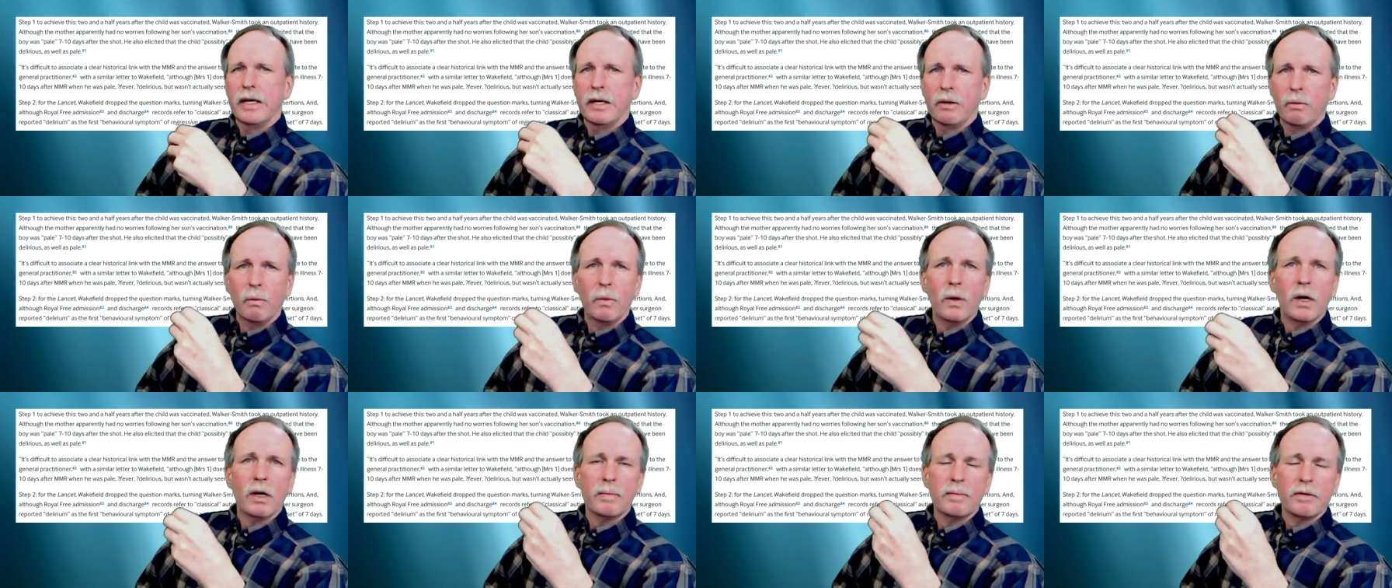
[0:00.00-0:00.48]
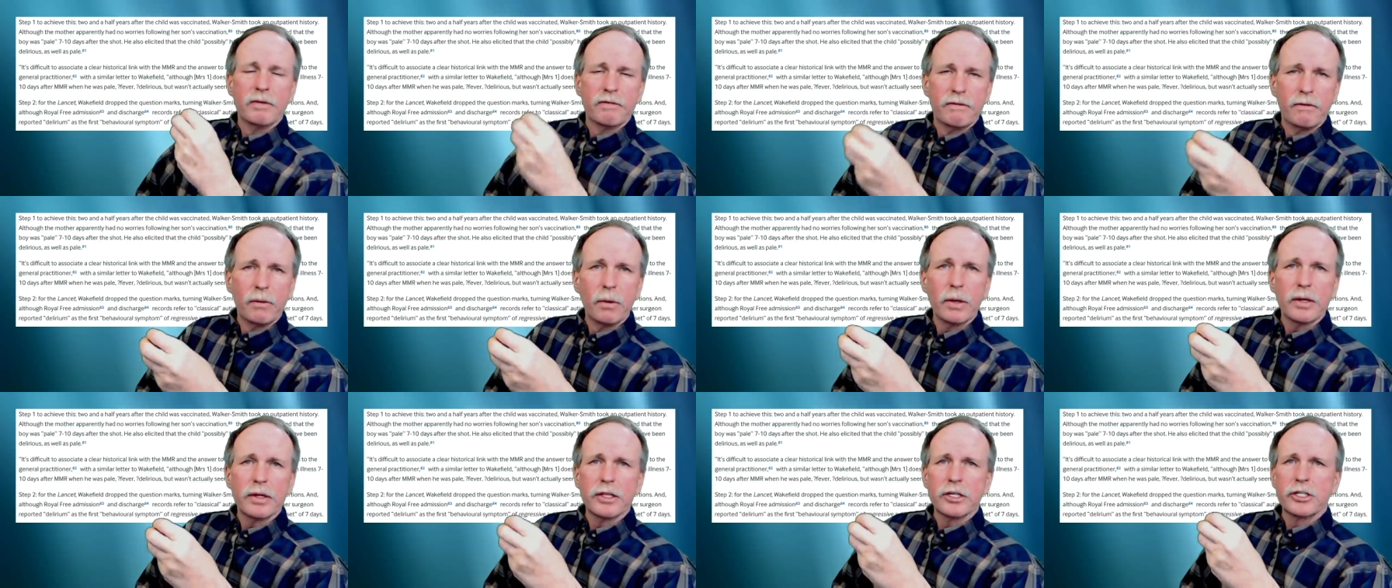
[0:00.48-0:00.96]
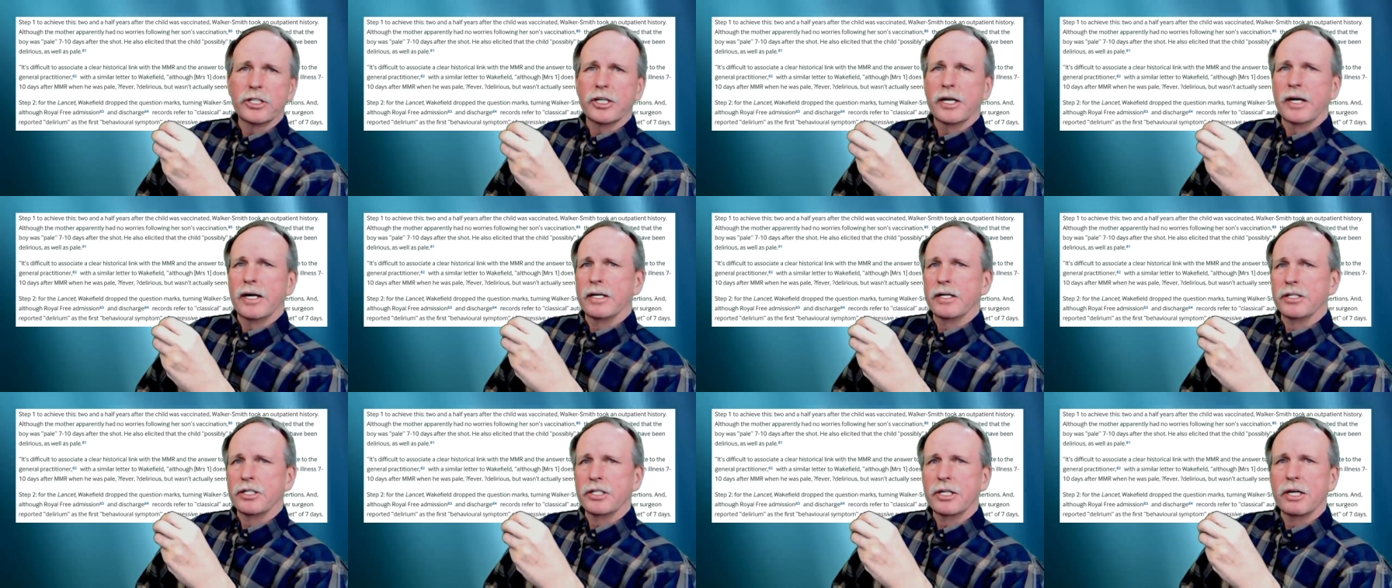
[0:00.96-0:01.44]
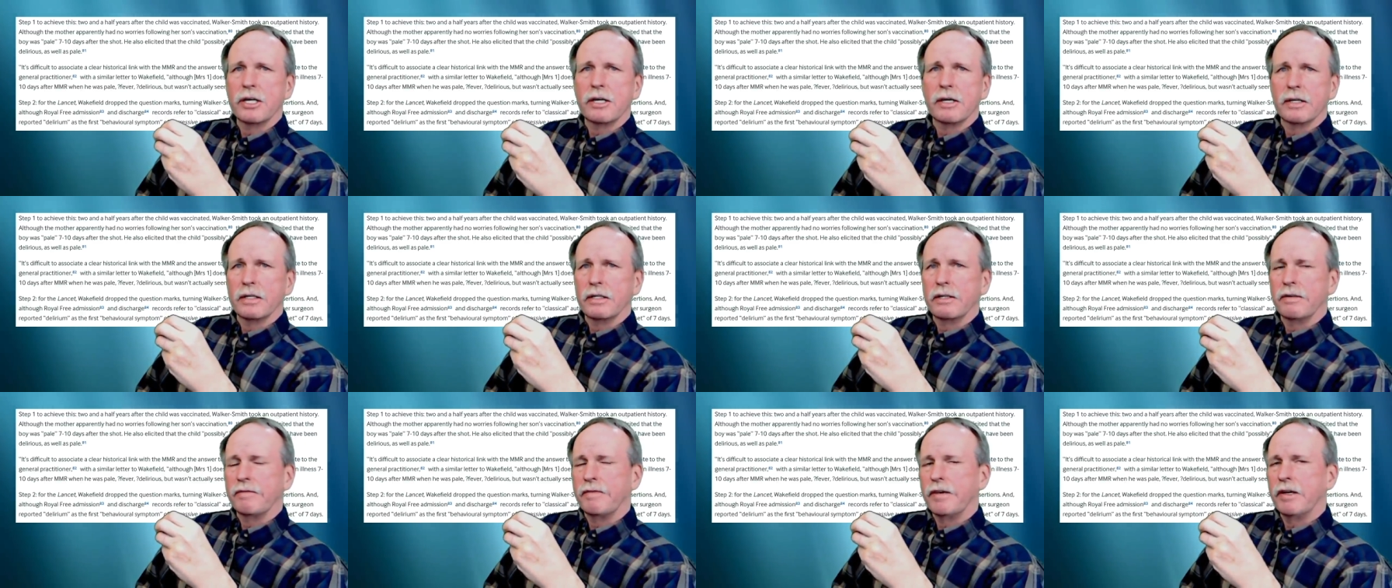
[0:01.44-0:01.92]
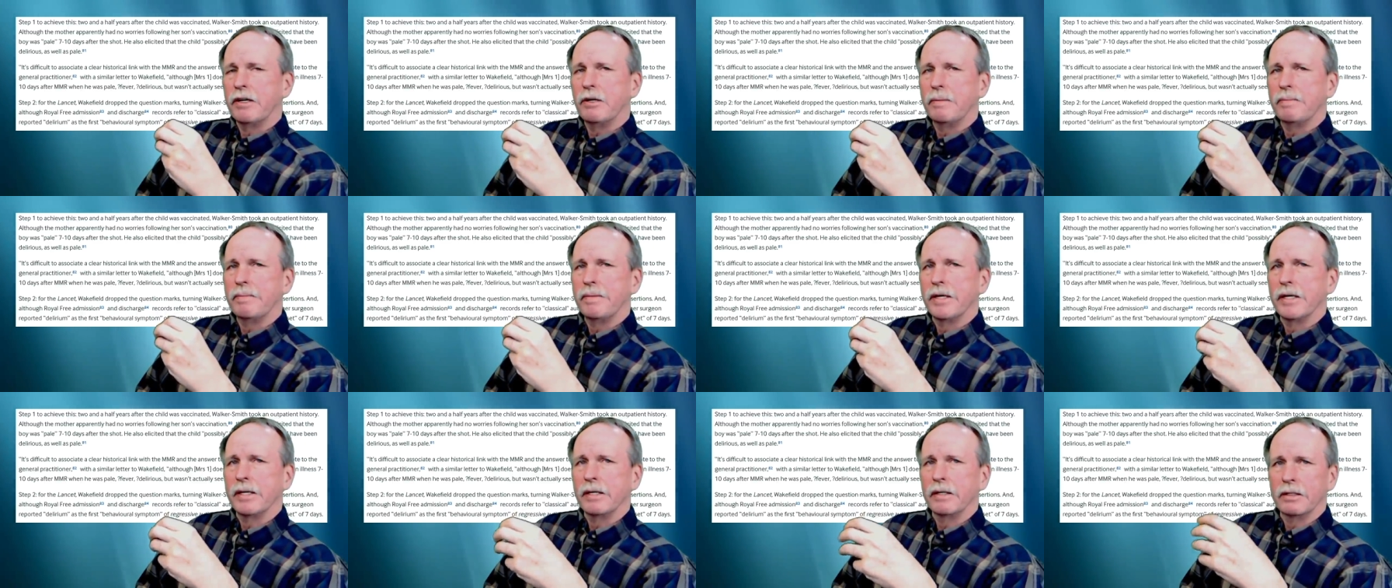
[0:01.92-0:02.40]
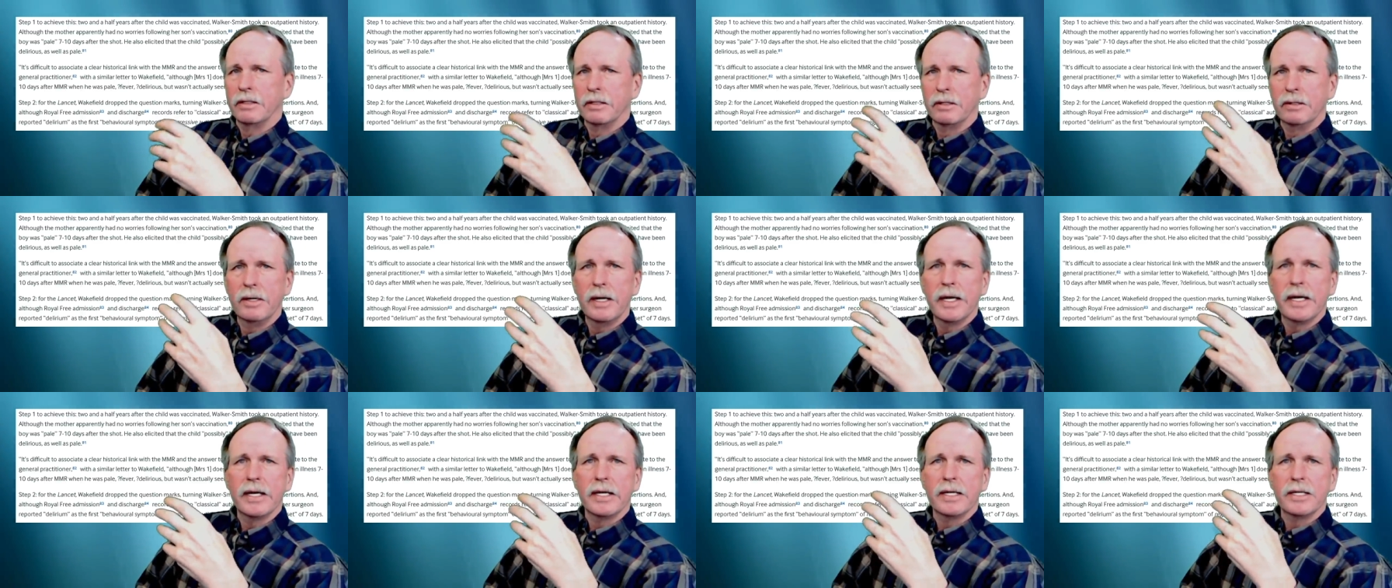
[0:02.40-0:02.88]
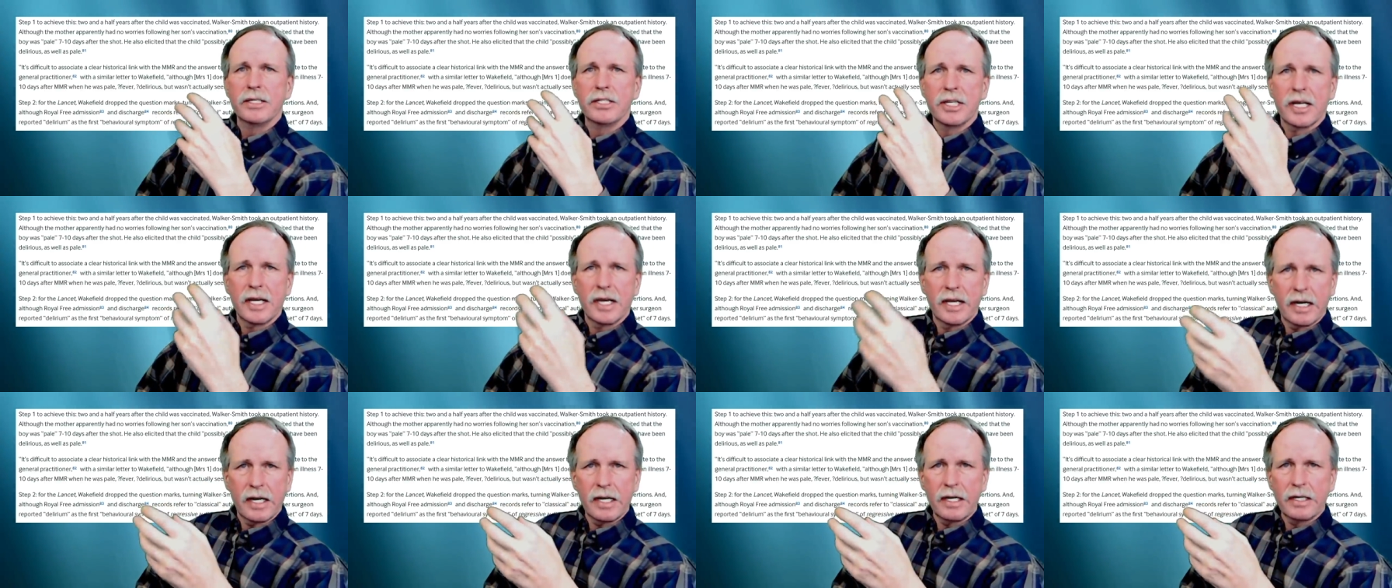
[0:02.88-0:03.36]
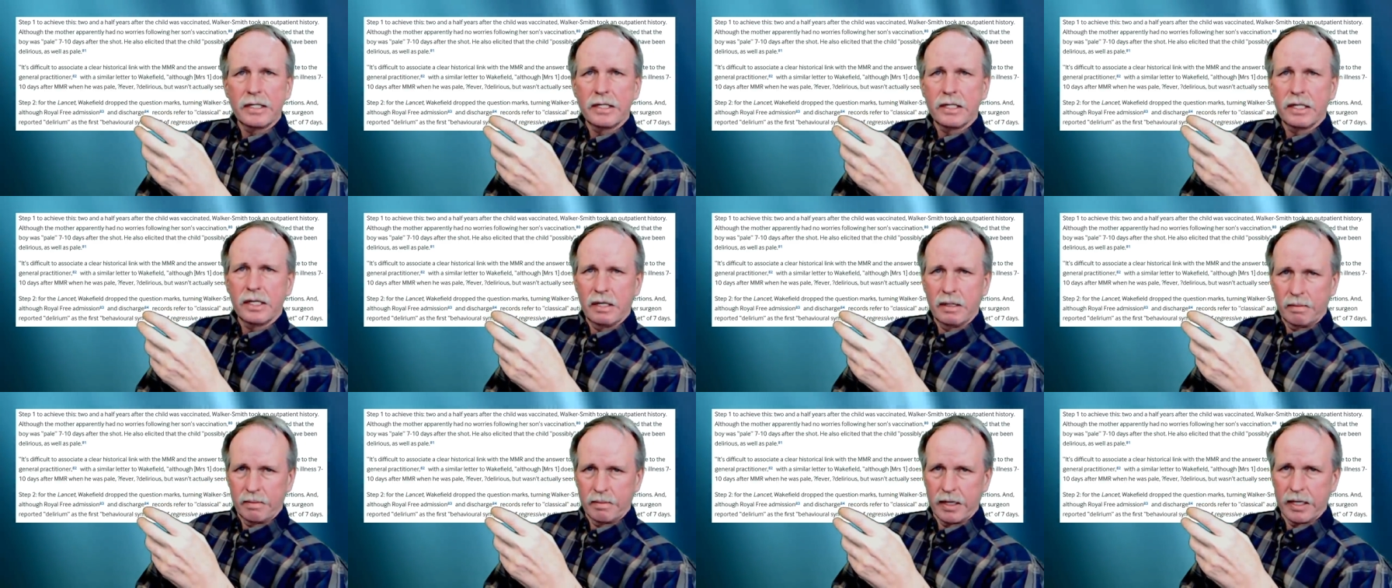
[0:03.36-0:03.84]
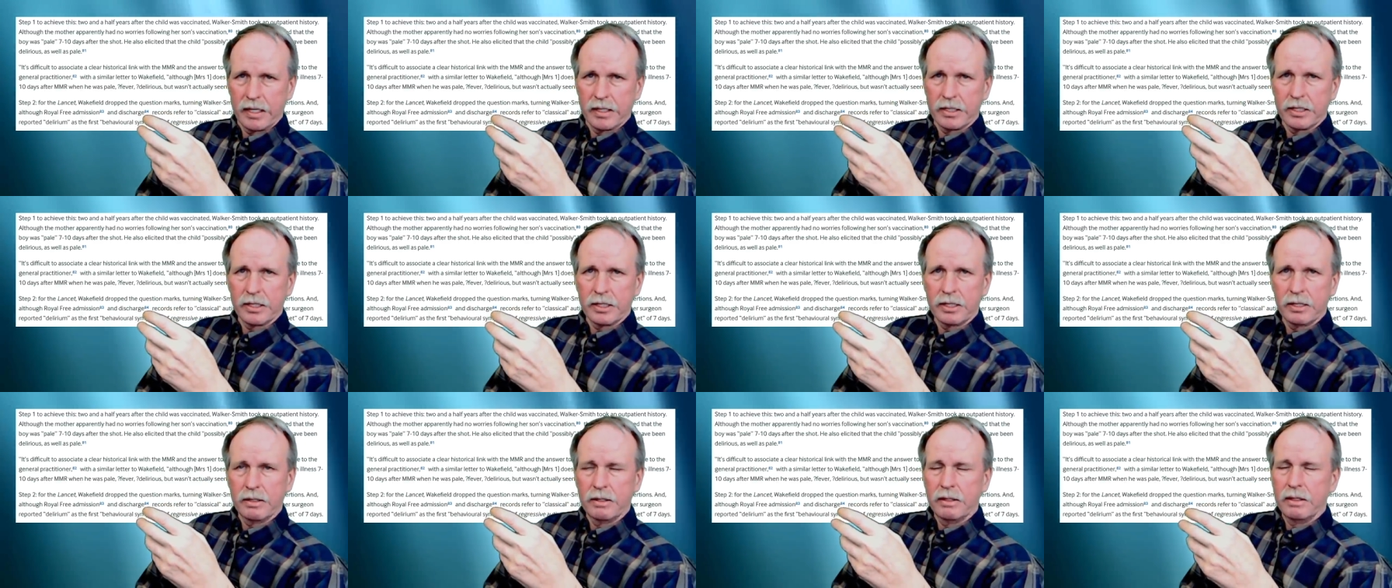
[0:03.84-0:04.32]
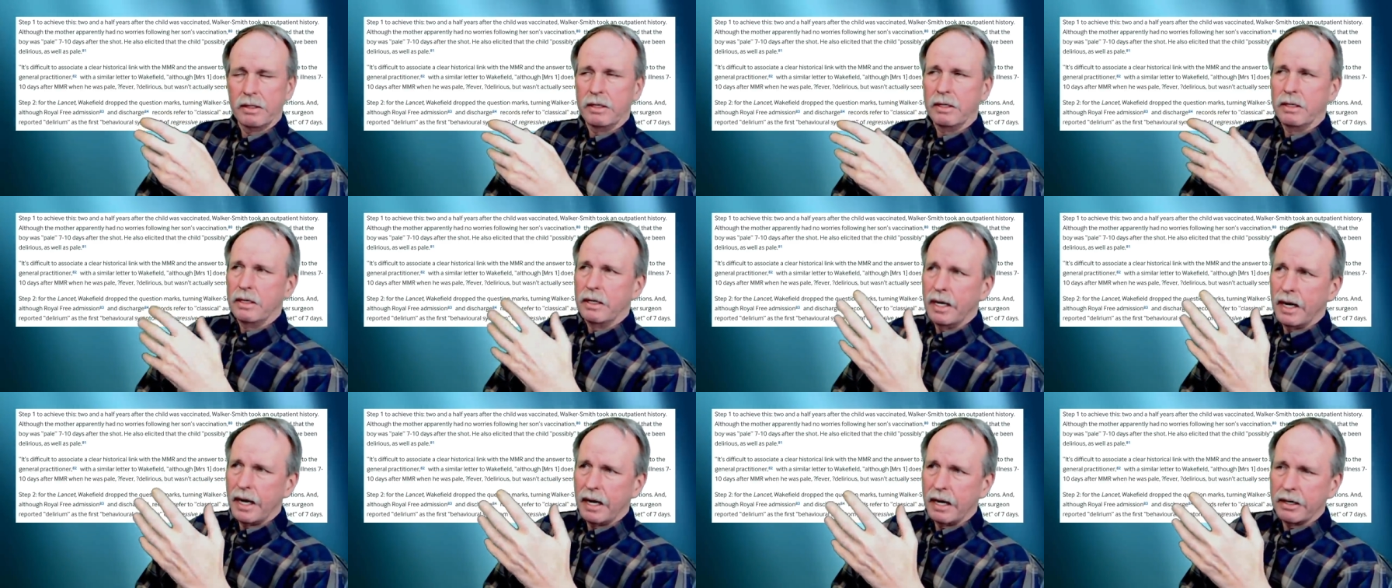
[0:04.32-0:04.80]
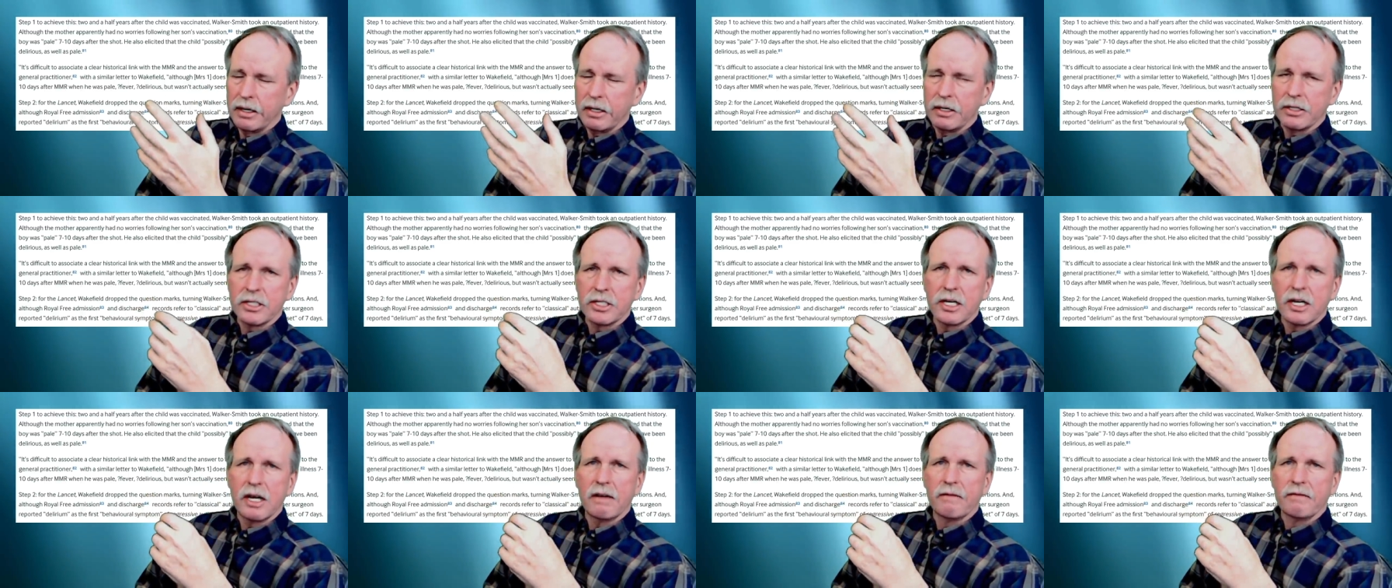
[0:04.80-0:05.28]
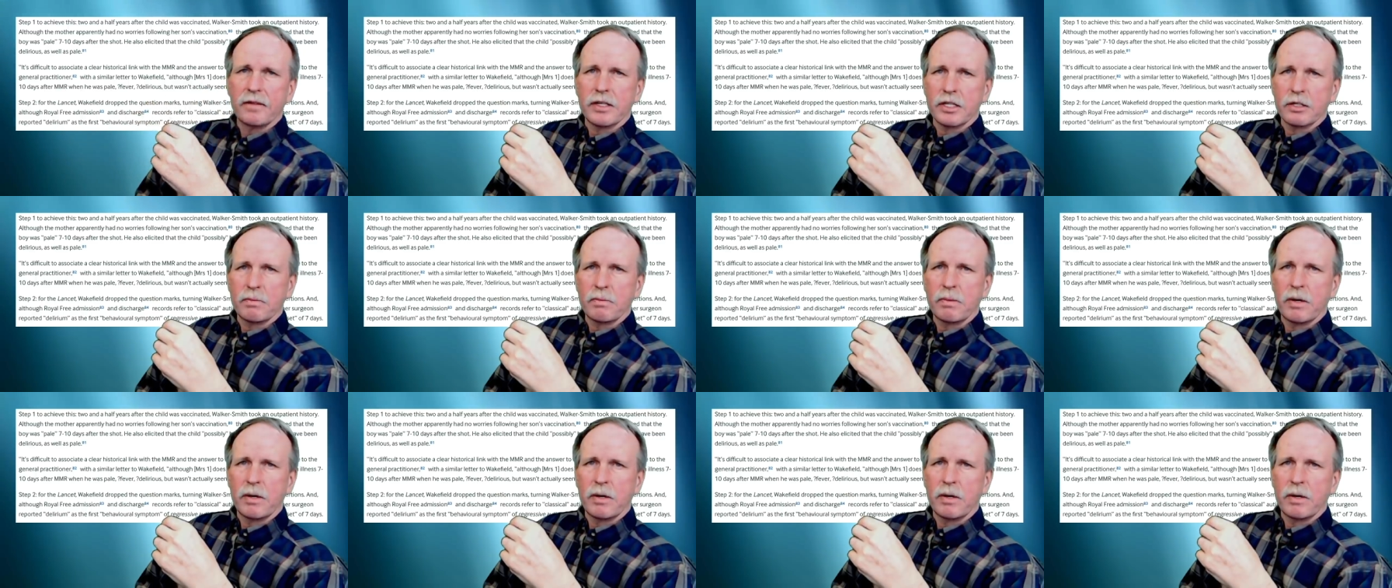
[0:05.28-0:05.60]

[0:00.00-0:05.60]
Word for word: and well before the child started developing delays at 18 months. How do you solve this